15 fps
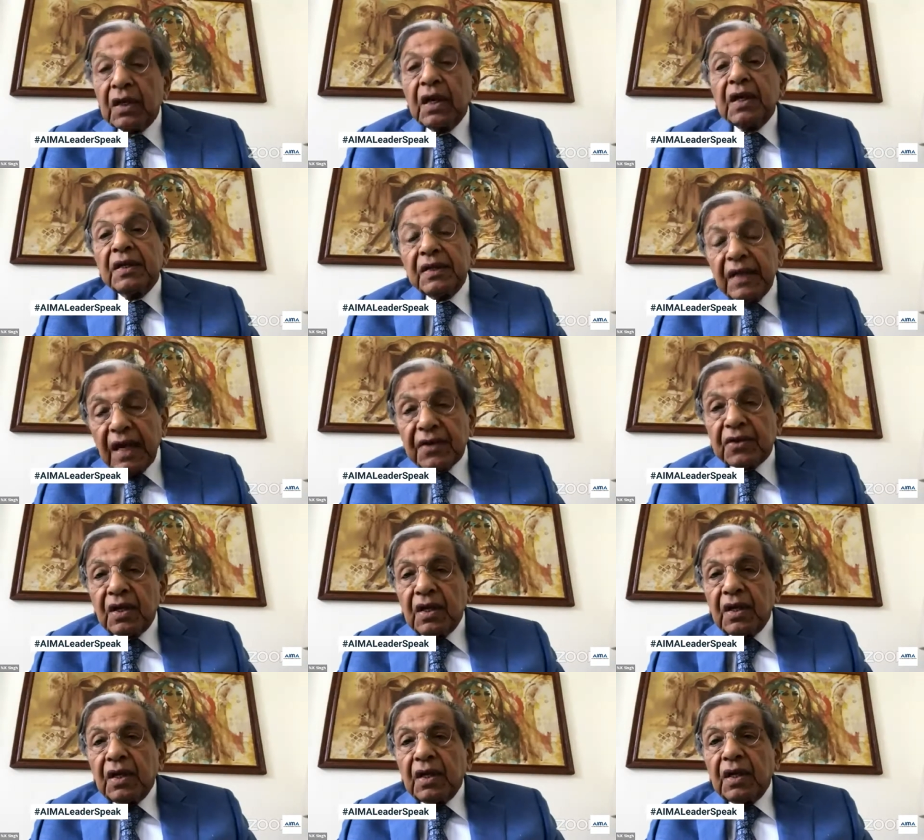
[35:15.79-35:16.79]
Yet,
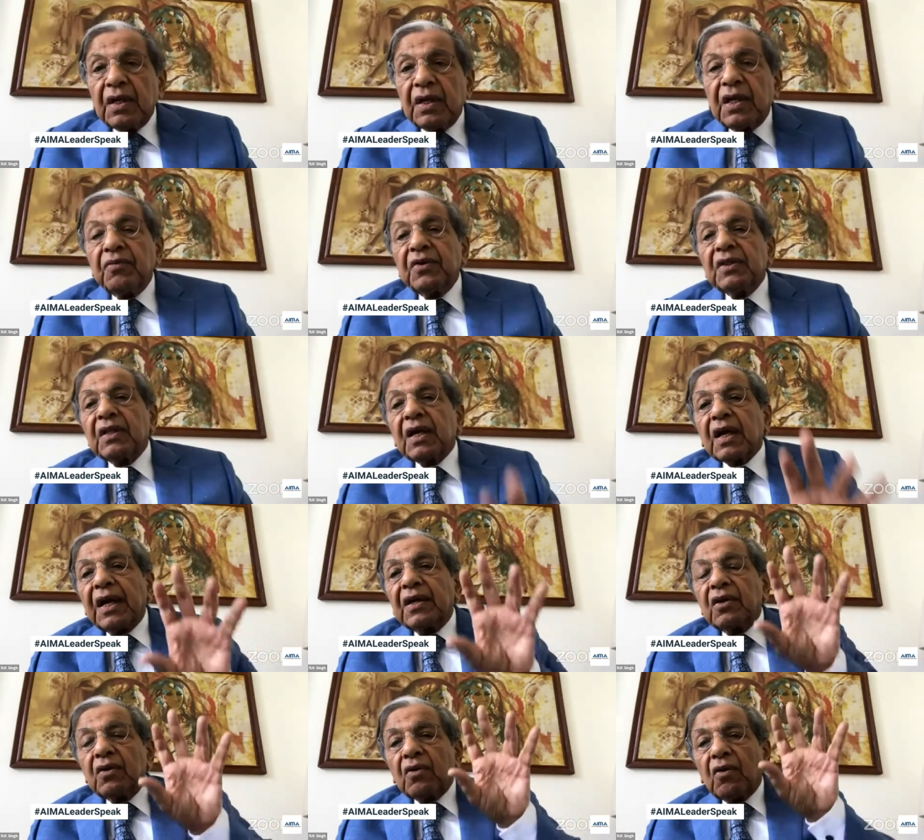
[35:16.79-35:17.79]
given the
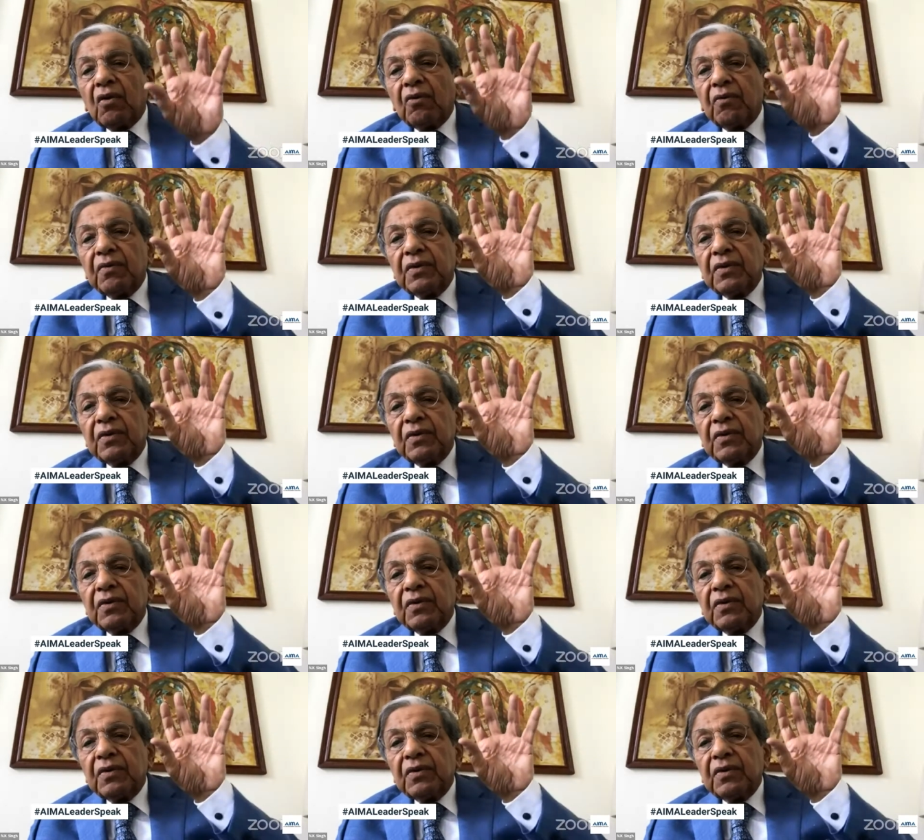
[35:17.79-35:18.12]
kind of